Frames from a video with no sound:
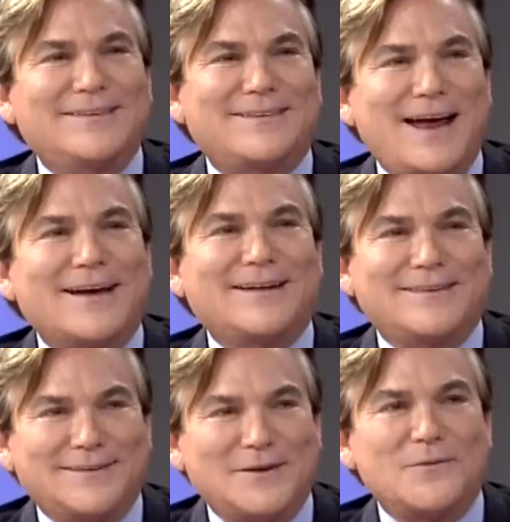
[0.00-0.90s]
and their
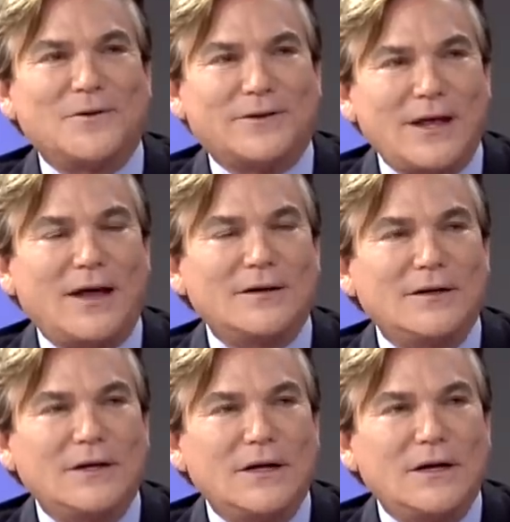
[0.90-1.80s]
jackets and so forth. Yeah,
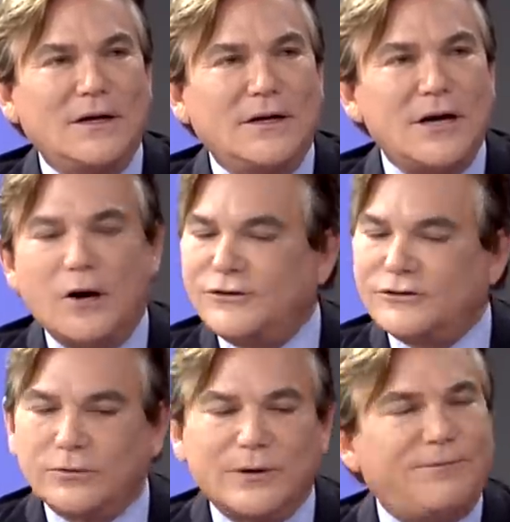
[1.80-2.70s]
no, it's a
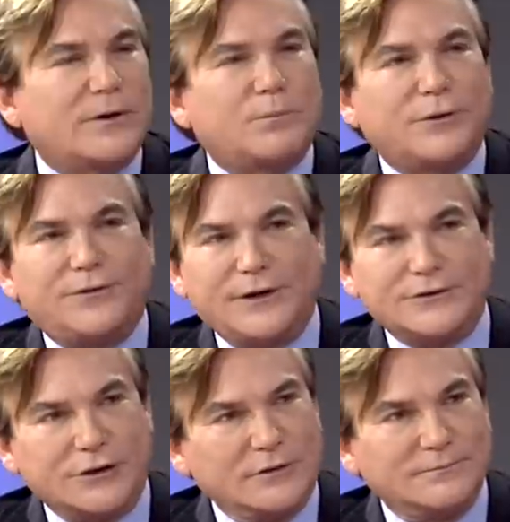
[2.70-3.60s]
terrific
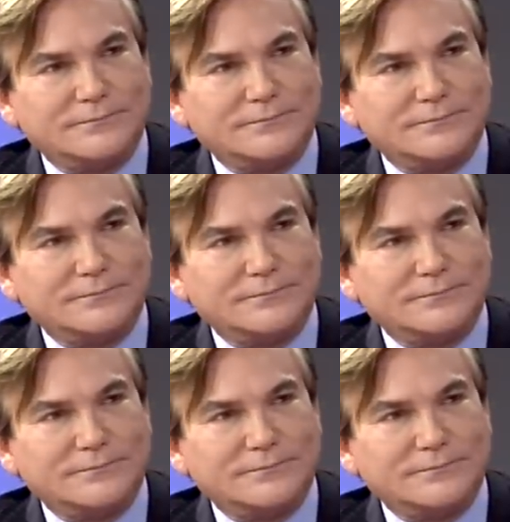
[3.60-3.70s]
procedure.